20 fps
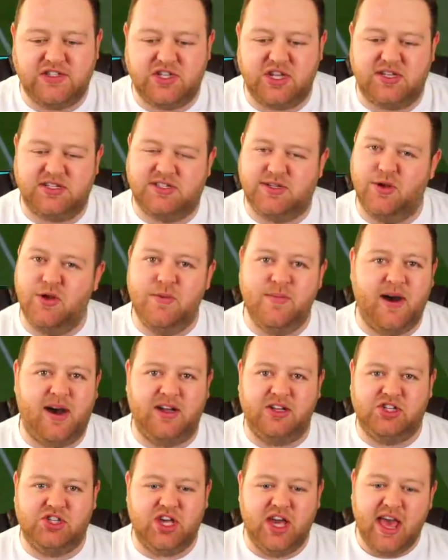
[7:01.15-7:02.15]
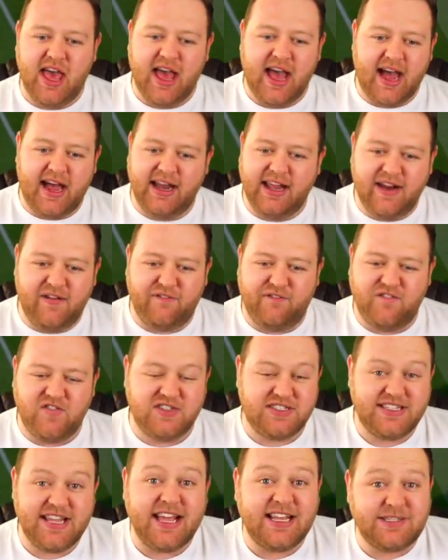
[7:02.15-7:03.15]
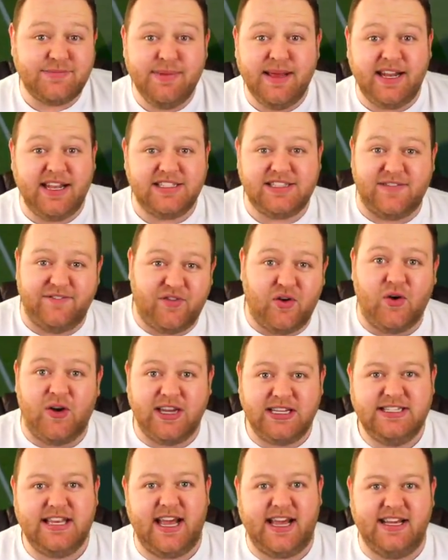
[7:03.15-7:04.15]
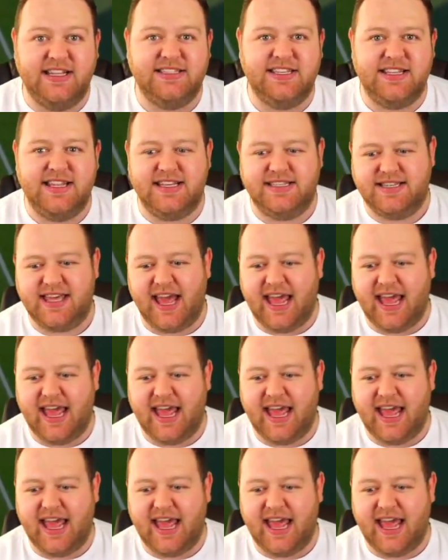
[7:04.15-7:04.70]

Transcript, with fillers: is just too much. And in 6 minutes and 40 seconds of this